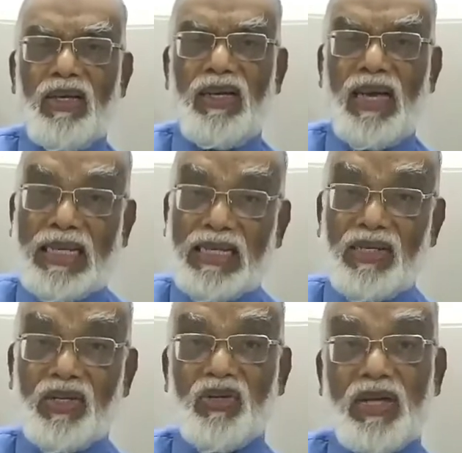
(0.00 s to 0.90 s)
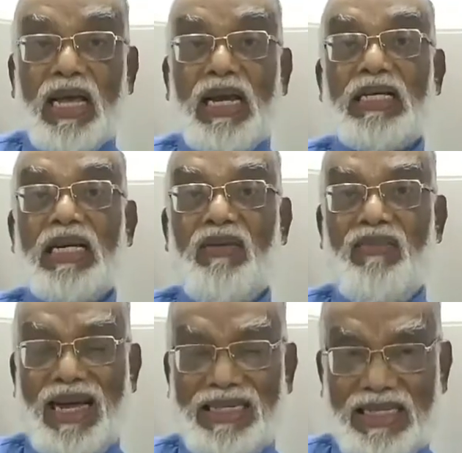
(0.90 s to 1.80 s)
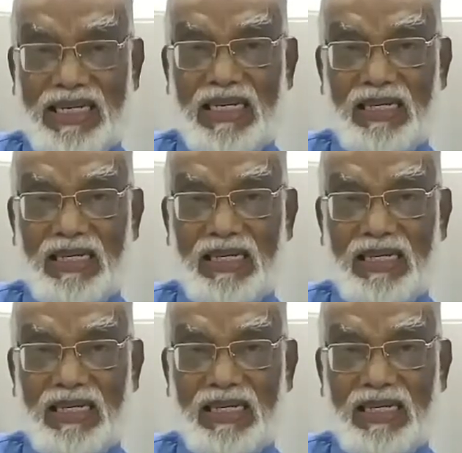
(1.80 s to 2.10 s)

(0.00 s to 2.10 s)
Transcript: excessive secretion of acid.